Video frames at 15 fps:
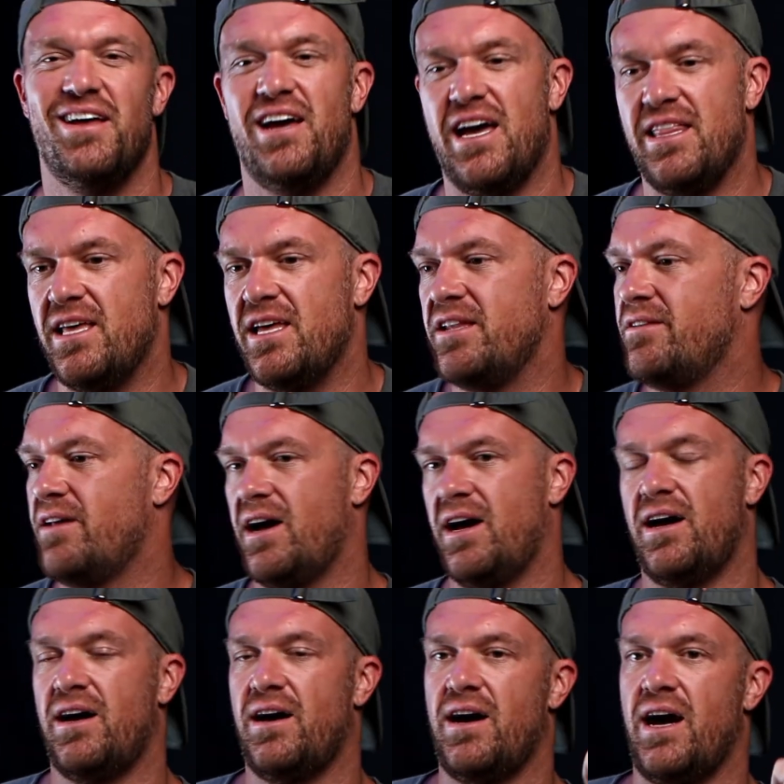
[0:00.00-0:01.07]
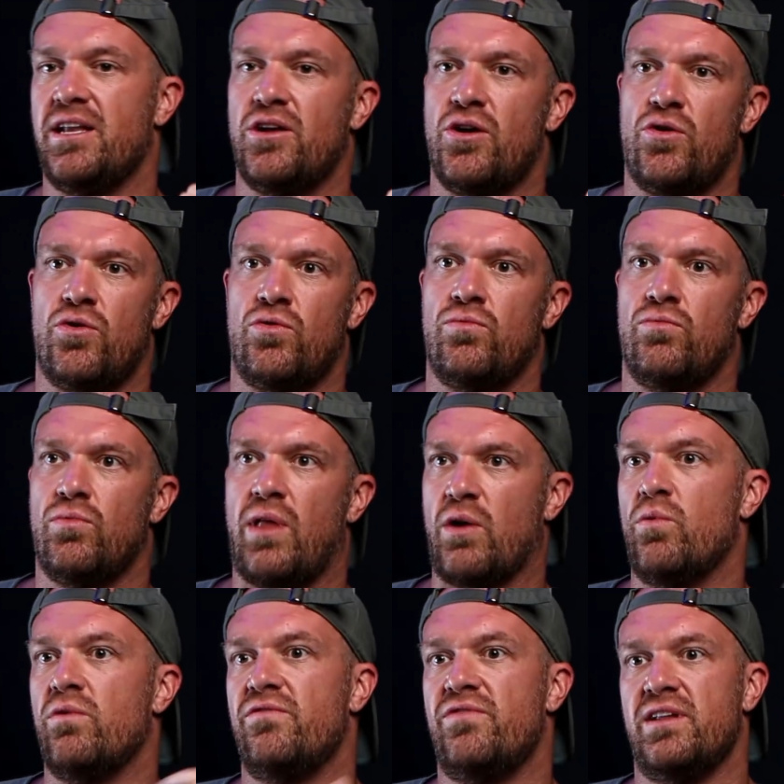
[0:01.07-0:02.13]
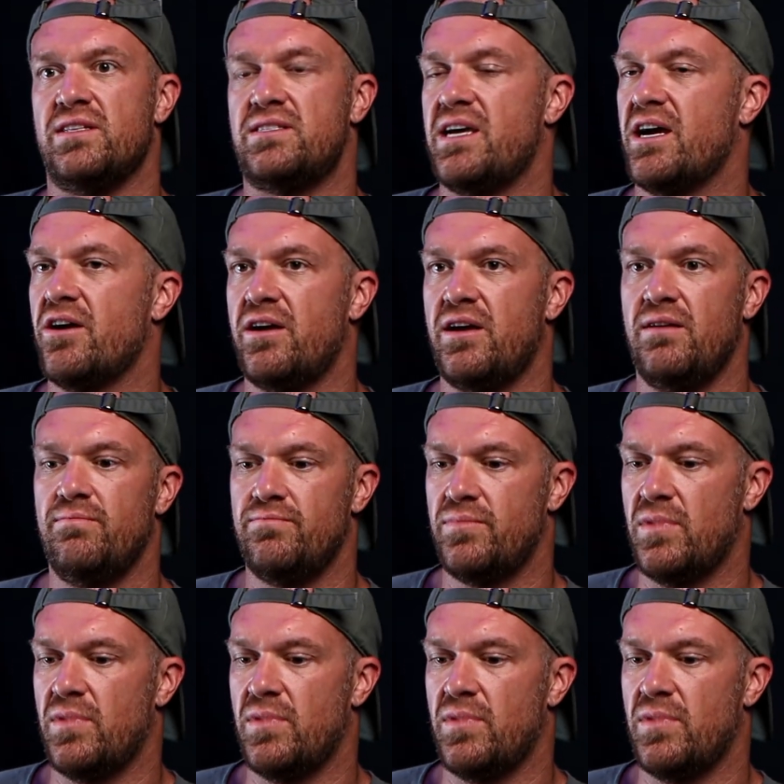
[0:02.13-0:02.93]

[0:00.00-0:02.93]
And then I know, like, when Vinatieri,